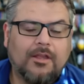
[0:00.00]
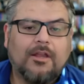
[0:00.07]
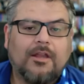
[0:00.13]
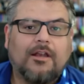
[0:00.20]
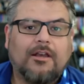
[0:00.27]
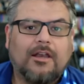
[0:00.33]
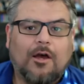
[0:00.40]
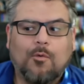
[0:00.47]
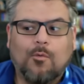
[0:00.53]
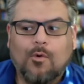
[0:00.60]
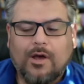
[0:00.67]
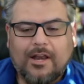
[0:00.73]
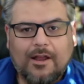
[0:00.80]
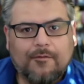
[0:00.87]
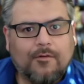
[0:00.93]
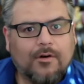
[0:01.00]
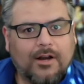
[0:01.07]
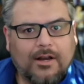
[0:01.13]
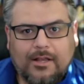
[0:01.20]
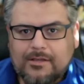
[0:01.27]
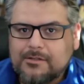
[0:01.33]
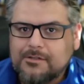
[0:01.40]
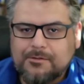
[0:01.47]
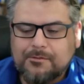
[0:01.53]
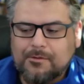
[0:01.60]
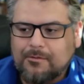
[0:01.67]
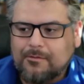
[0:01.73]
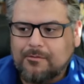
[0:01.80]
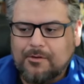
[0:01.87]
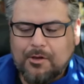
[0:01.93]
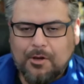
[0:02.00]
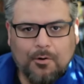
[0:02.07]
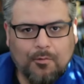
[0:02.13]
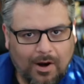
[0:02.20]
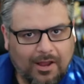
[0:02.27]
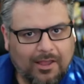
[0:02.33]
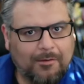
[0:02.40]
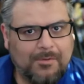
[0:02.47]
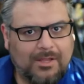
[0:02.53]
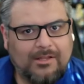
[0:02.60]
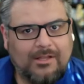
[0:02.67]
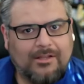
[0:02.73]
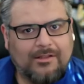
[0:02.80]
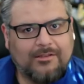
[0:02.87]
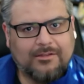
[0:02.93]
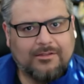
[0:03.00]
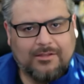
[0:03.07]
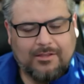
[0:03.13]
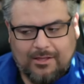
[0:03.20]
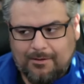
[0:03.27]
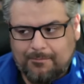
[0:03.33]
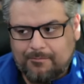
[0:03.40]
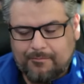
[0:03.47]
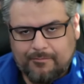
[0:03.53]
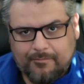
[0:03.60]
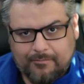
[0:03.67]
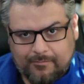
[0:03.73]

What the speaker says: Now, whatever it is you're recommending to them